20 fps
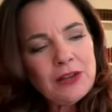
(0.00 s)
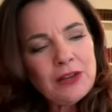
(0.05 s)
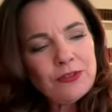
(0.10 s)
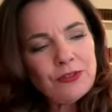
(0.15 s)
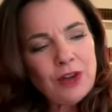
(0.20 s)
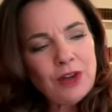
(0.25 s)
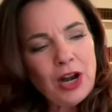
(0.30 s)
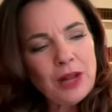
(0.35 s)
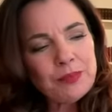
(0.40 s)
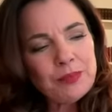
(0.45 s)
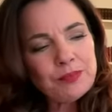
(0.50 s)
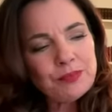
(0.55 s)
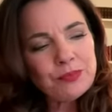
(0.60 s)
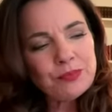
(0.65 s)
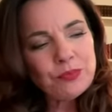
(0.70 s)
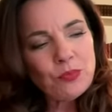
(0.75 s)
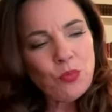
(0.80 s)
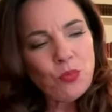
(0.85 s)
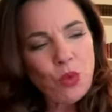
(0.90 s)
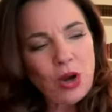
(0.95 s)
from
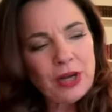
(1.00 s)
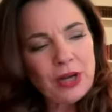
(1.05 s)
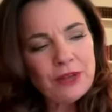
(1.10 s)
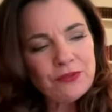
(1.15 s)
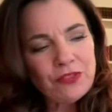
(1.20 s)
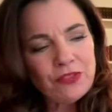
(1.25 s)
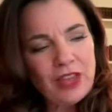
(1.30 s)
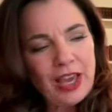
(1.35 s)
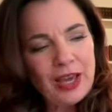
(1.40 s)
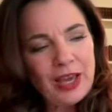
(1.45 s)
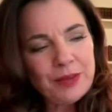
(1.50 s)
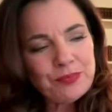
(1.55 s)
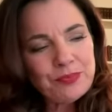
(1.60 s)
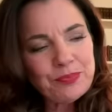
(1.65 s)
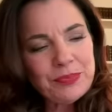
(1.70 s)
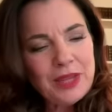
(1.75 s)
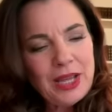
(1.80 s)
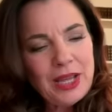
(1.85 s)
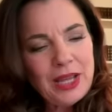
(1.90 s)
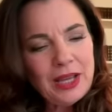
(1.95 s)
one of them
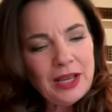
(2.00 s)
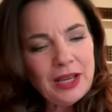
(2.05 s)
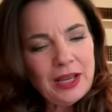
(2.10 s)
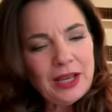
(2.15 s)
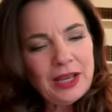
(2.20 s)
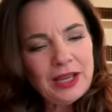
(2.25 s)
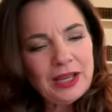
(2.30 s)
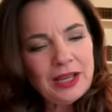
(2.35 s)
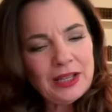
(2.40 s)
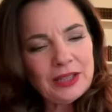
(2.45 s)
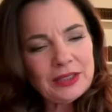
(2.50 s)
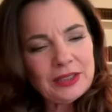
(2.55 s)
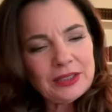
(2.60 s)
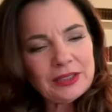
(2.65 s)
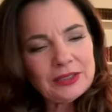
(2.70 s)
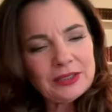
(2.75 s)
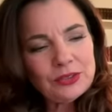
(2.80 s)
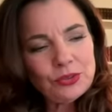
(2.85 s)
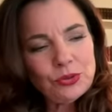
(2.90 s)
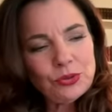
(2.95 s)

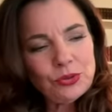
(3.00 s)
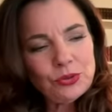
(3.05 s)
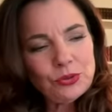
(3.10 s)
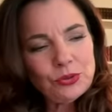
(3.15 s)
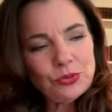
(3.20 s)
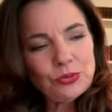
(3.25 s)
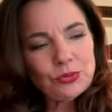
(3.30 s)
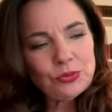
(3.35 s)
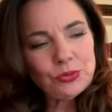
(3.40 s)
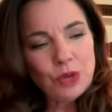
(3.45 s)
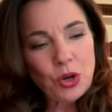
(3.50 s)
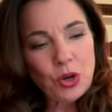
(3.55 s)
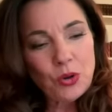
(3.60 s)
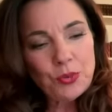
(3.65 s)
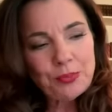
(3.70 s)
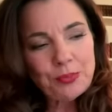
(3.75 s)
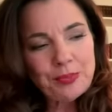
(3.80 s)
who wrote